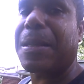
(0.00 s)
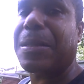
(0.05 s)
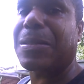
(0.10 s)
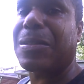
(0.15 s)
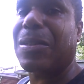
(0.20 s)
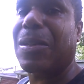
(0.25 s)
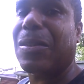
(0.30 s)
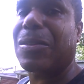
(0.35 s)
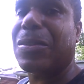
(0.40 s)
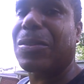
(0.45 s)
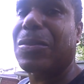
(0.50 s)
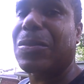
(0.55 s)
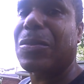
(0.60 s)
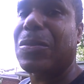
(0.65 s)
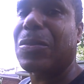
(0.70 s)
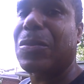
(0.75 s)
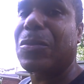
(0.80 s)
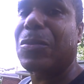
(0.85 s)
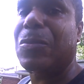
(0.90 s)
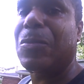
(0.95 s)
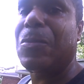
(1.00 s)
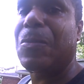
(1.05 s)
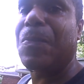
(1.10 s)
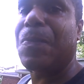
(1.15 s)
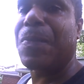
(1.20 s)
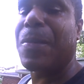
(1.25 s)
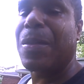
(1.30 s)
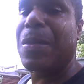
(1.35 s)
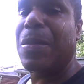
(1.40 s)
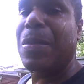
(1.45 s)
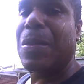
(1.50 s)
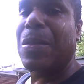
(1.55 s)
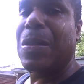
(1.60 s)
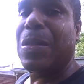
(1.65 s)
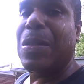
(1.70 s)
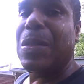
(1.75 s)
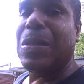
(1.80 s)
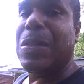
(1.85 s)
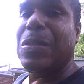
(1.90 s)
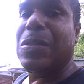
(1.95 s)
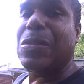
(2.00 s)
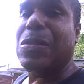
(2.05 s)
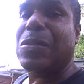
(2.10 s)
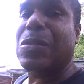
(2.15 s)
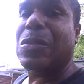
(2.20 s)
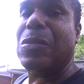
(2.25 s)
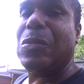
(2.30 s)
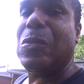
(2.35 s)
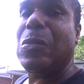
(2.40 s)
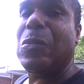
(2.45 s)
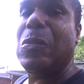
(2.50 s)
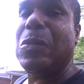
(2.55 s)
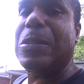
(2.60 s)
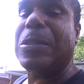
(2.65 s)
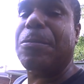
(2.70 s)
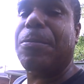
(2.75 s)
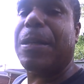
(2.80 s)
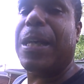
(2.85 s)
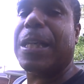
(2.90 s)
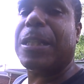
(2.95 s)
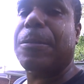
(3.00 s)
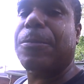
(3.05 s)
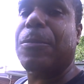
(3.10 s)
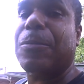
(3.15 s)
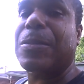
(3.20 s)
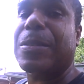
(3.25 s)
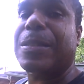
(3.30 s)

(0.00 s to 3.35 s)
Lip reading: I'll talk to you soon as possible.